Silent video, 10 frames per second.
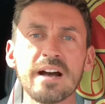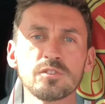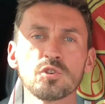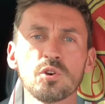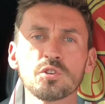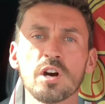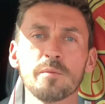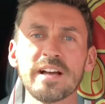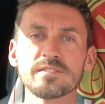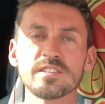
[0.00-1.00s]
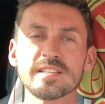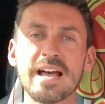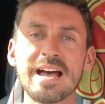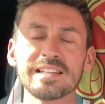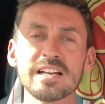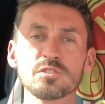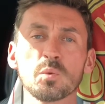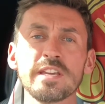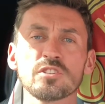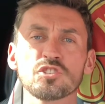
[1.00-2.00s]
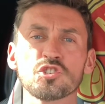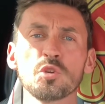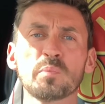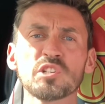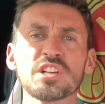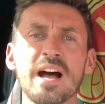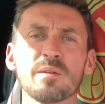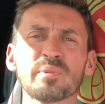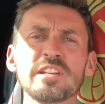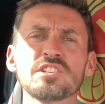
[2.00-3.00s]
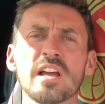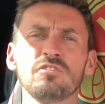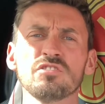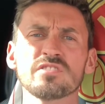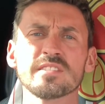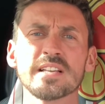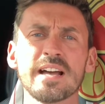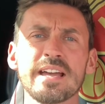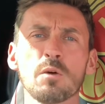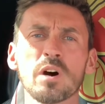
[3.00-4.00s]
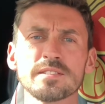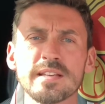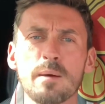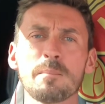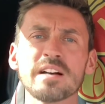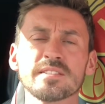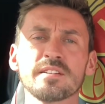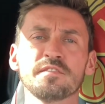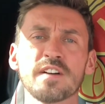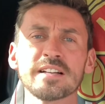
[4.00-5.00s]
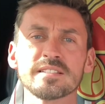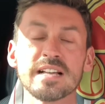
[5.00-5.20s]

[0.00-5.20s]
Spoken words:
at your comments. Last week, Super Chat Appreciation Society, I want to say a massive thanks,